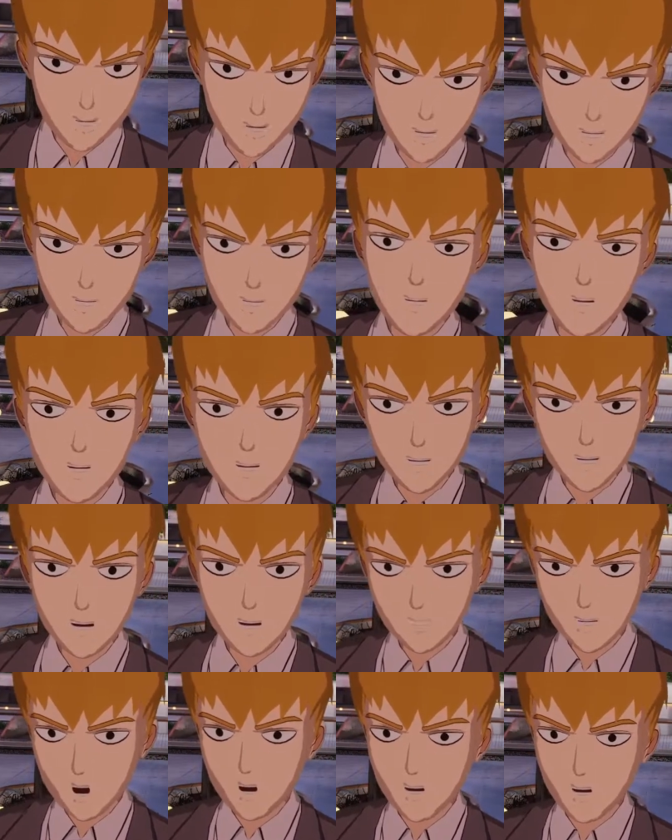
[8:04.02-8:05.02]
negative
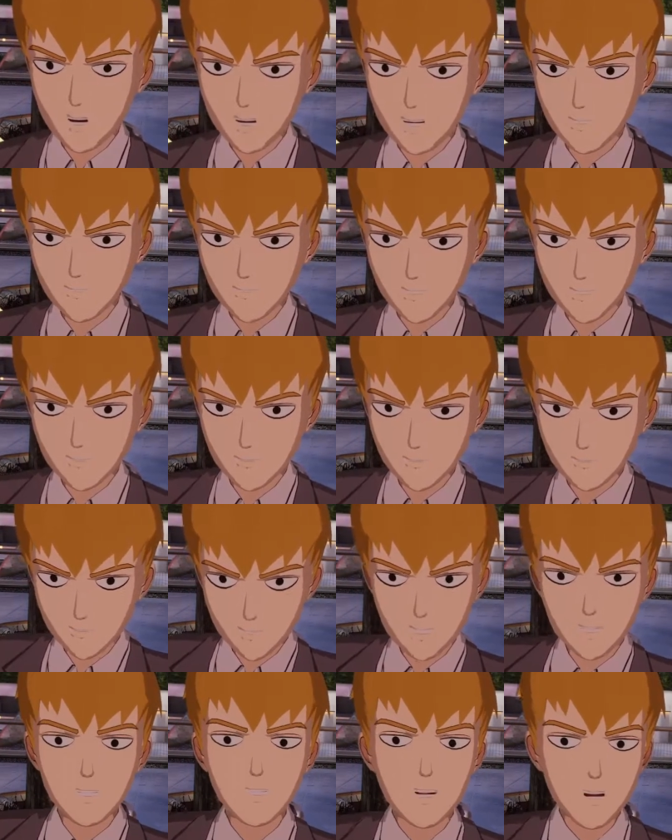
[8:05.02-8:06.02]
way, this
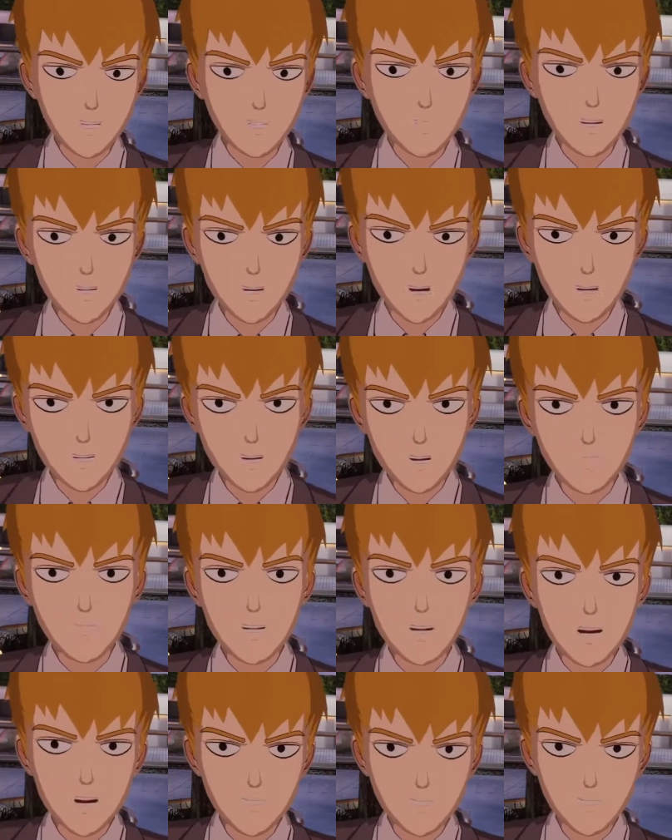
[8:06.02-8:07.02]
whole situation will have
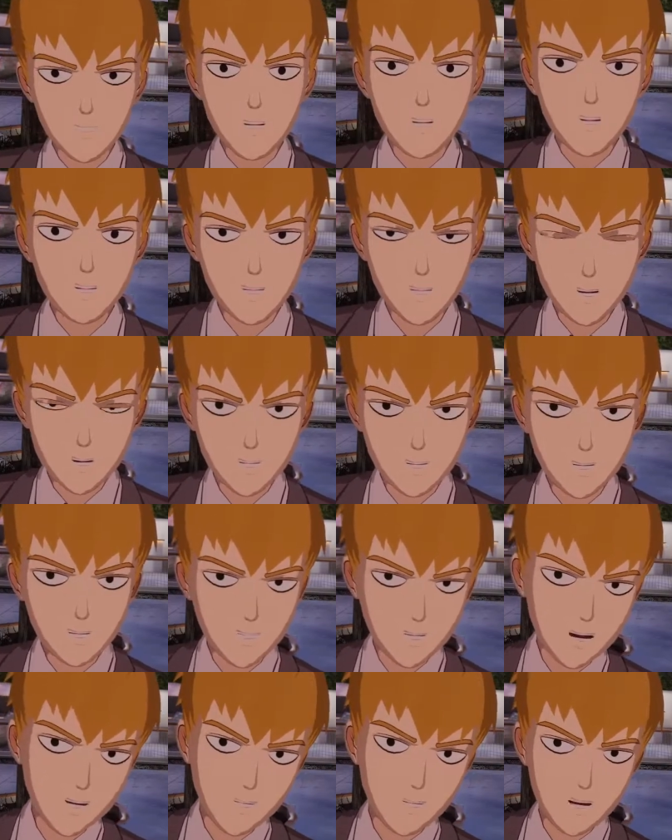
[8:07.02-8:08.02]
very negative
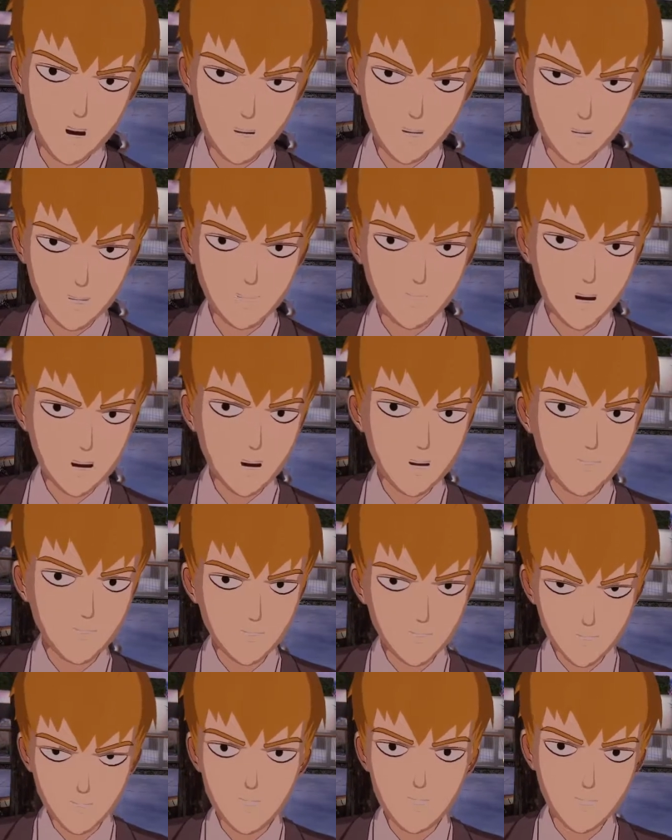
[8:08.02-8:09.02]
consequences on
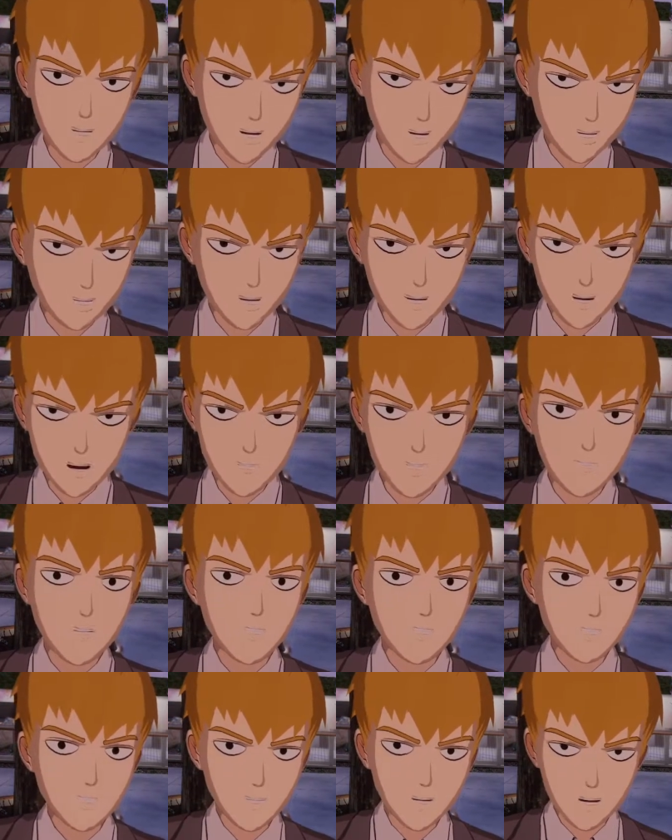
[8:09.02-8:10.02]
normal retail investors
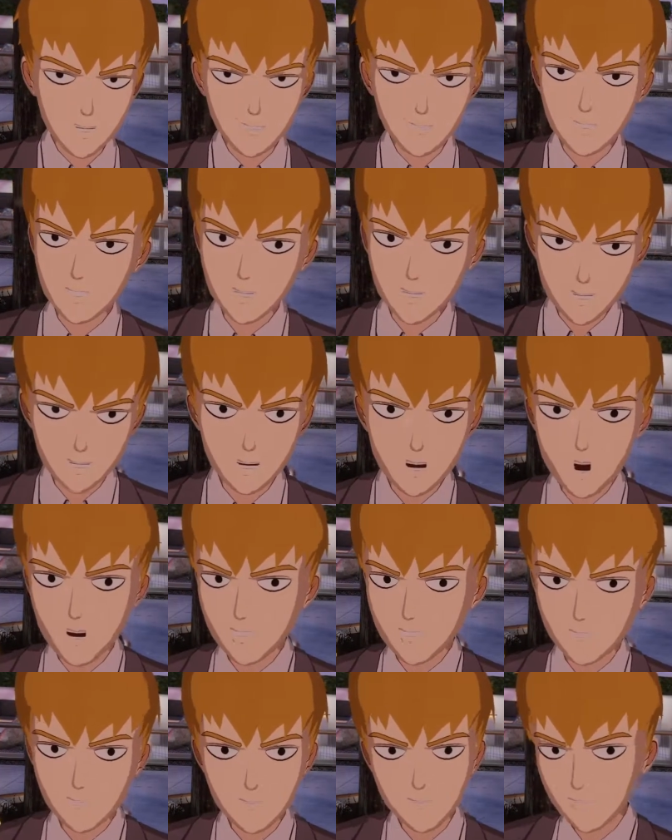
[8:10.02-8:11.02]
like me and you,
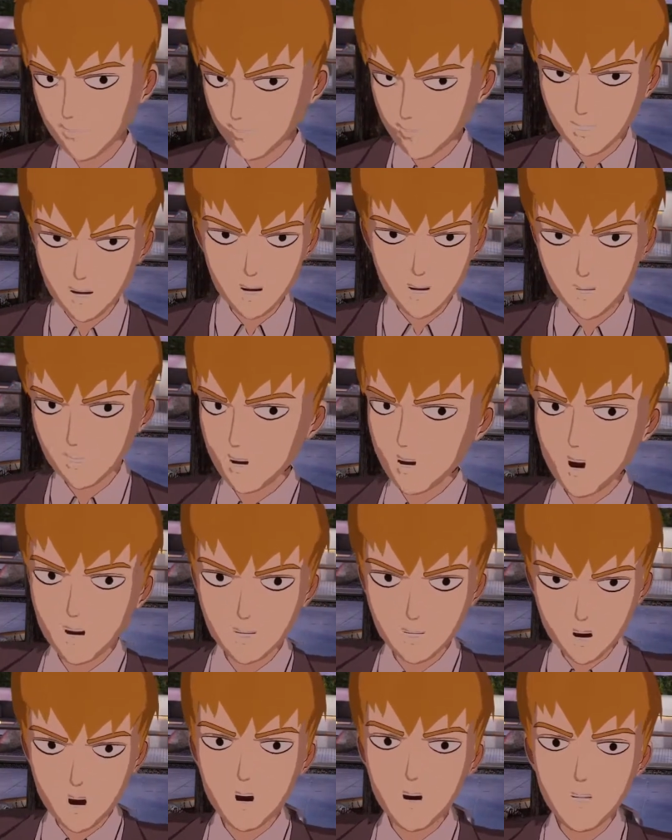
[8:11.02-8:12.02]
because we
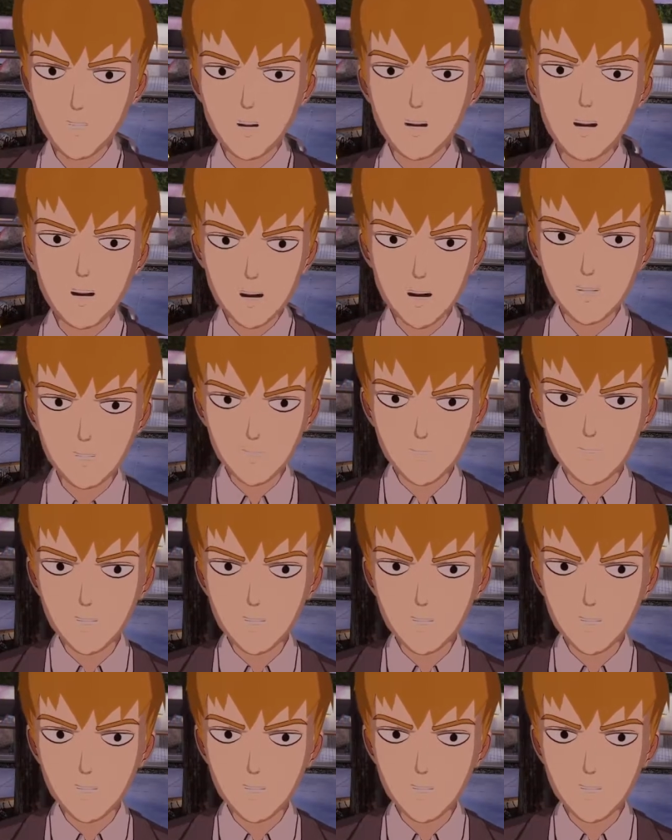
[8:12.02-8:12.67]
all know how the media